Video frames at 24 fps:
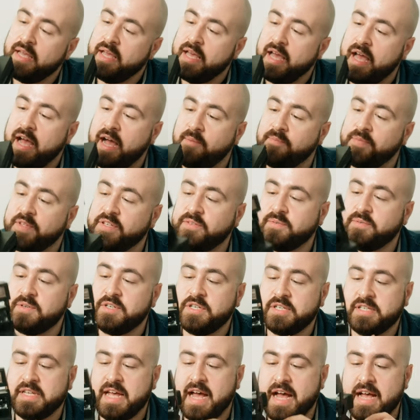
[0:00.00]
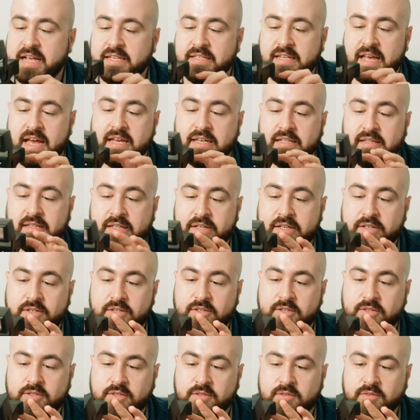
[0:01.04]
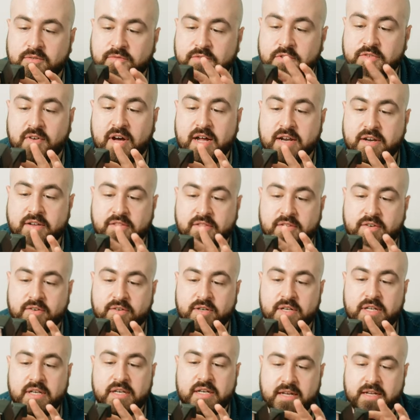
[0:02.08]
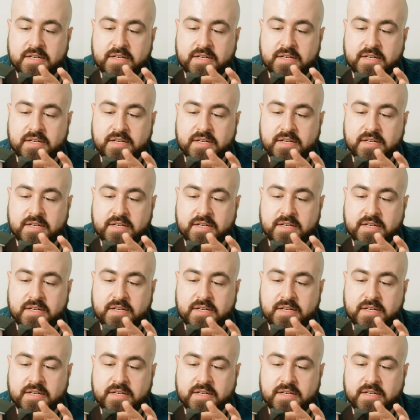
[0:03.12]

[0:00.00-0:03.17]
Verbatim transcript: um, this one just has a little viewfinder through it.